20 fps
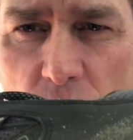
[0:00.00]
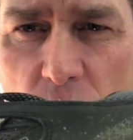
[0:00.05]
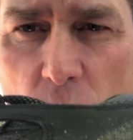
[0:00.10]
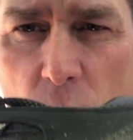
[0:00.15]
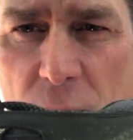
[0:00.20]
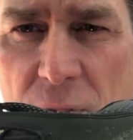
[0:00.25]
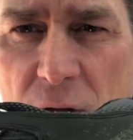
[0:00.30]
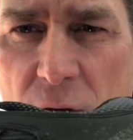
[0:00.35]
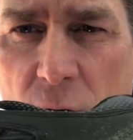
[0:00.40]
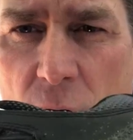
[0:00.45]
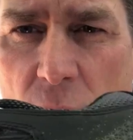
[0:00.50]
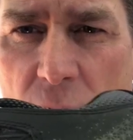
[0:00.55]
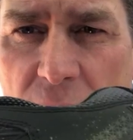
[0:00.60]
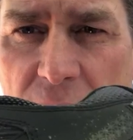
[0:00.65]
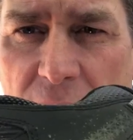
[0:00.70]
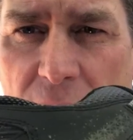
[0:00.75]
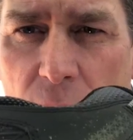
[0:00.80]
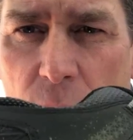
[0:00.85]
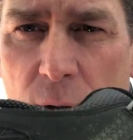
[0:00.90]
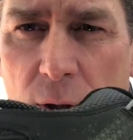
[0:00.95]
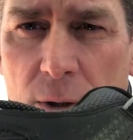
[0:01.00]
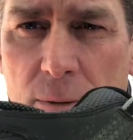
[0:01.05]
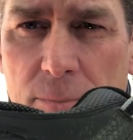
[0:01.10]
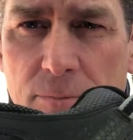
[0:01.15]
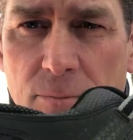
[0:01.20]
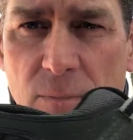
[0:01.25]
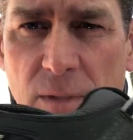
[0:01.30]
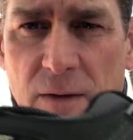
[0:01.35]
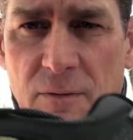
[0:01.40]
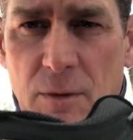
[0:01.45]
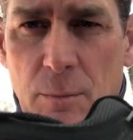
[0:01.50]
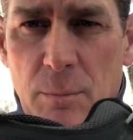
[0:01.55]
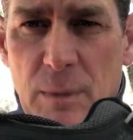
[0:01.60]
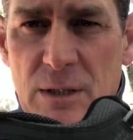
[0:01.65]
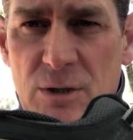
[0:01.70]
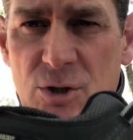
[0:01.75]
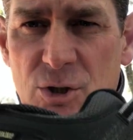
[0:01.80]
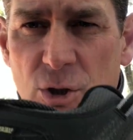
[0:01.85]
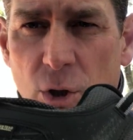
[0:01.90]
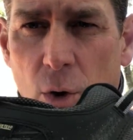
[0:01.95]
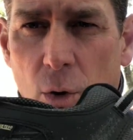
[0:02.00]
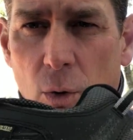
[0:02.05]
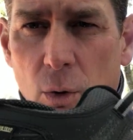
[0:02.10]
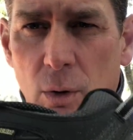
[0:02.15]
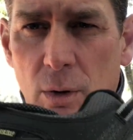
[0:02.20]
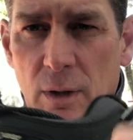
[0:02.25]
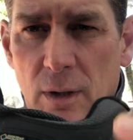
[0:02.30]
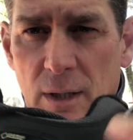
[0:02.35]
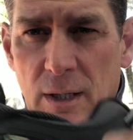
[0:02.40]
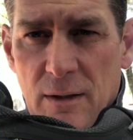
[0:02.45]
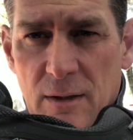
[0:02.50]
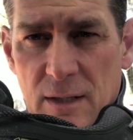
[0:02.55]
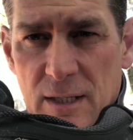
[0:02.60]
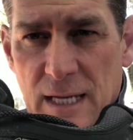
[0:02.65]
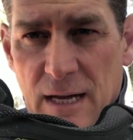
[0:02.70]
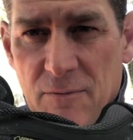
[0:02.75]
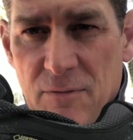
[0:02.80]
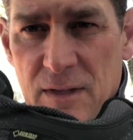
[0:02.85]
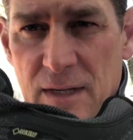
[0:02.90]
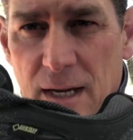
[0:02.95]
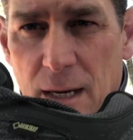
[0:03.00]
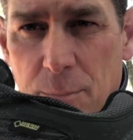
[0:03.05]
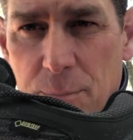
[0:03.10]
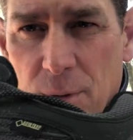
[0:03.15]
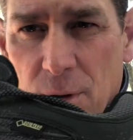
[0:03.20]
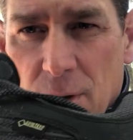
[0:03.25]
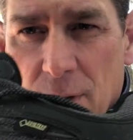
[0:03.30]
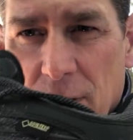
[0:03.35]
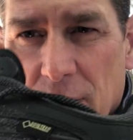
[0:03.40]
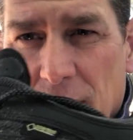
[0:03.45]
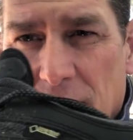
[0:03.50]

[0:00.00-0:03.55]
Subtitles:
what they call the outer. You have the midsole, then you have the upper.